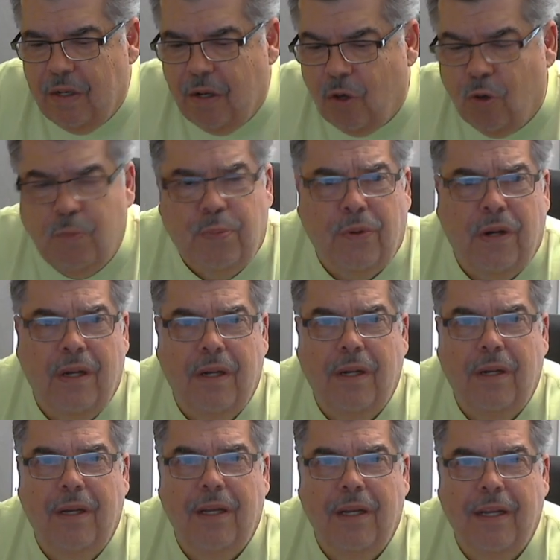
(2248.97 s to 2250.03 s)
Oprah,
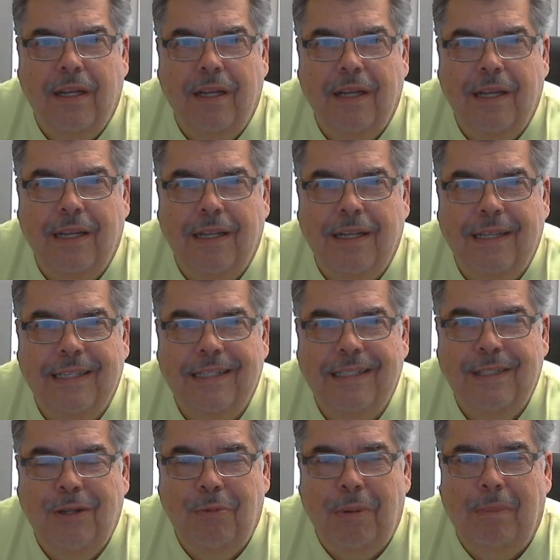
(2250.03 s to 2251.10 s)

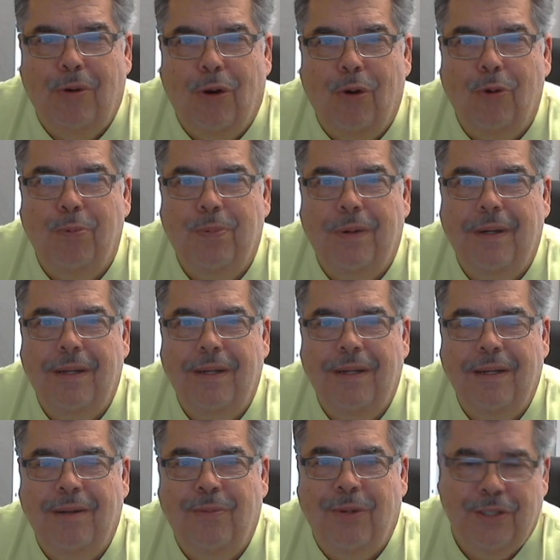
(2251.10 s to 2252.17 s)
you remember Oprah?
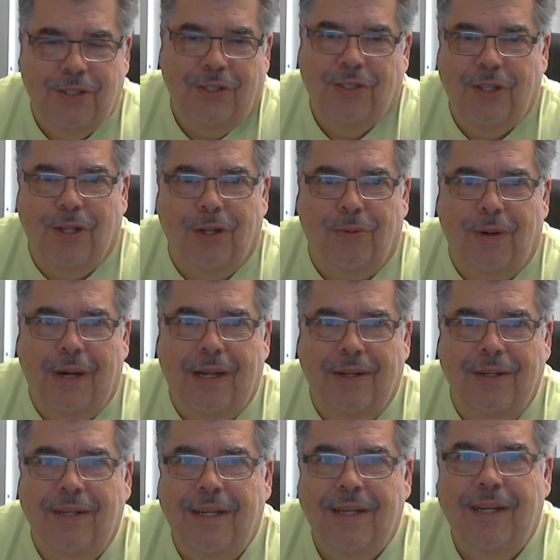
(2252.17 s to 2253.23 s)
Well, she's still around.